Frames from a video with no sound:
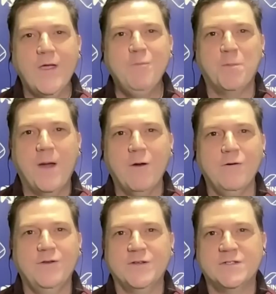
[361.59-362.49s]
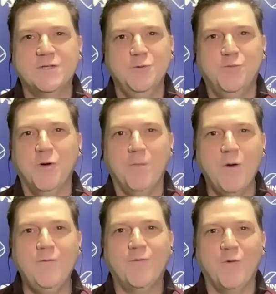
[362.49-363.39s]
are they prepared just to
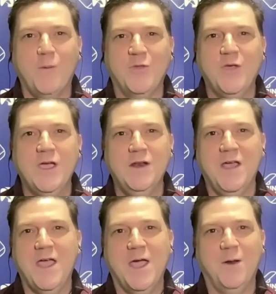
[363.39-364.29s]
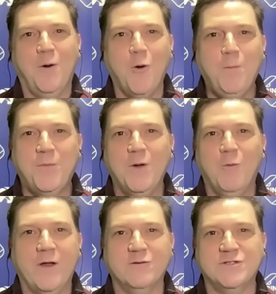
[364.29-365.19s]
promote from within and hope
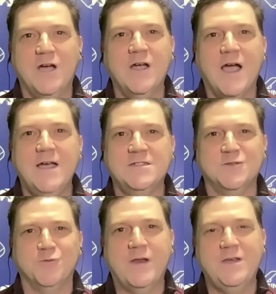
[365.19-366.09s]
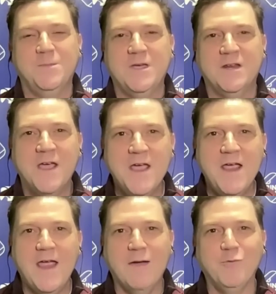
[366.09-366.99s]
that one of those young guys is ready to be an
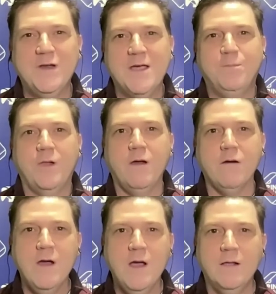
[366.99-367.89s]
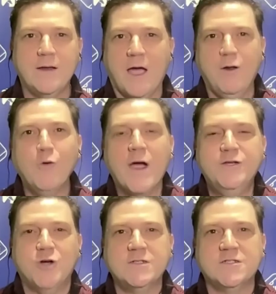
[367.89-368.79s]
everyday player? Like, I know
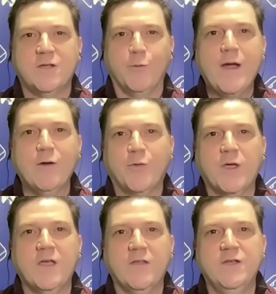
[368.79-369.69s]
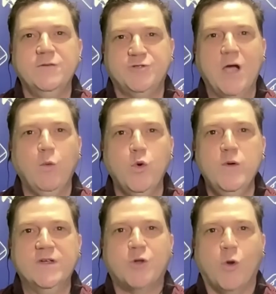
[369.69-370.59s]
Ryan Johnson's on the record thinking that Jet
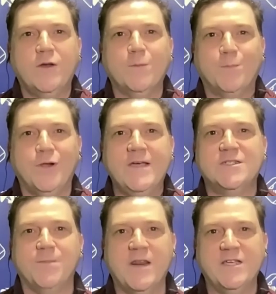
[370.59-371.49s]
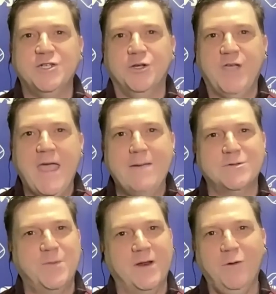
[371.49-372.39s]
Wu is going to play some NHL
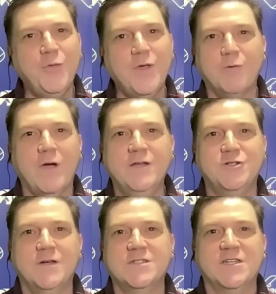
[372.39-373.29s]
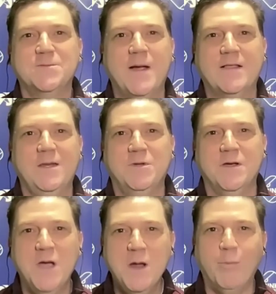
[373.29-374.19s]
games, but I don't think Ryan Johnson expected him
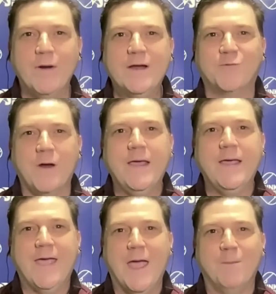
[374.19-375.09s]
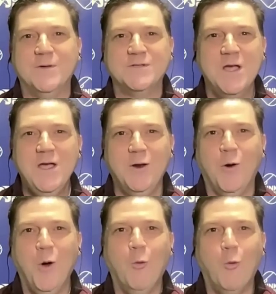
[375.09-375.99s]
to break training camp as, you
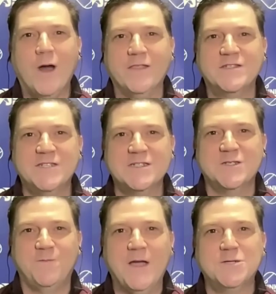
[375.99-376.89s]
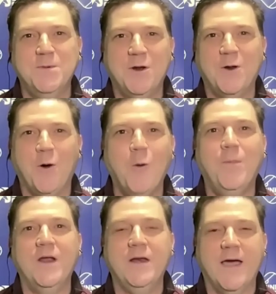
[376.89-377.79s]
know, one of the six defensemen on
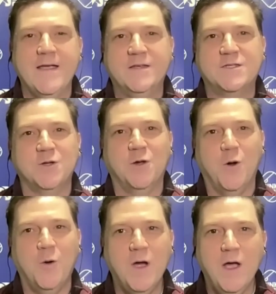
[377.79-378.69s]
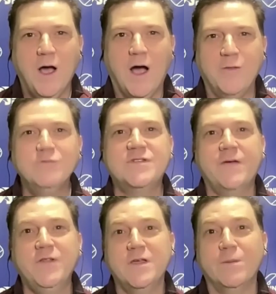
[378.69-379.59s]
opening night. So there's
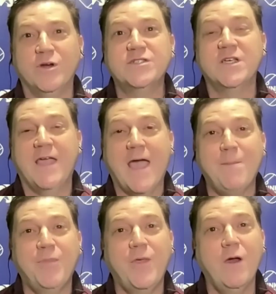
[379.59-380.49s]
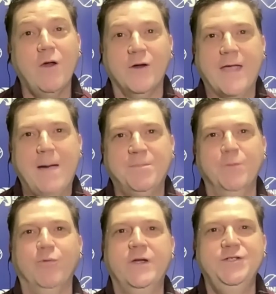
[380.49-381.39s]
definitely a bridge to gap there, or gap
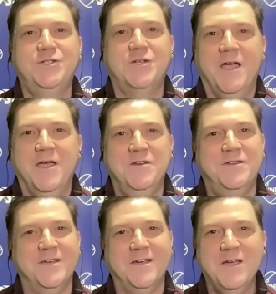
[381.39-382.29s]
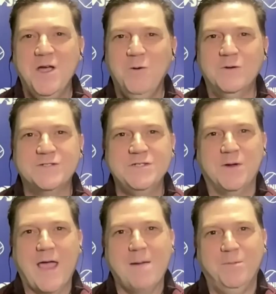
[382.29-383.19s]
to bridge, and we'll see
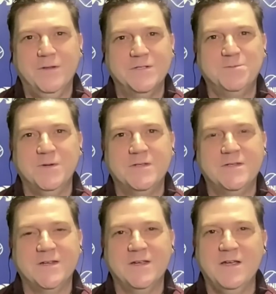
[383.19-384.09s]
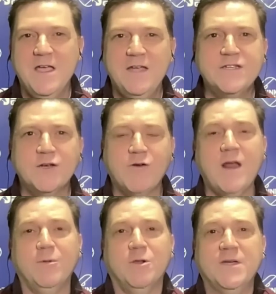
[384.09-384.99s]
what happens. But it's
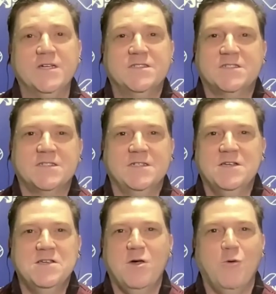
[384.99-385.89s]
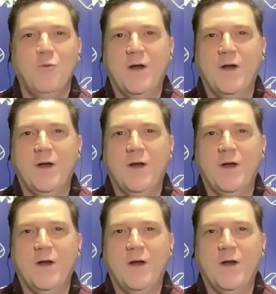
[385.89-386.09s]
incredible because, I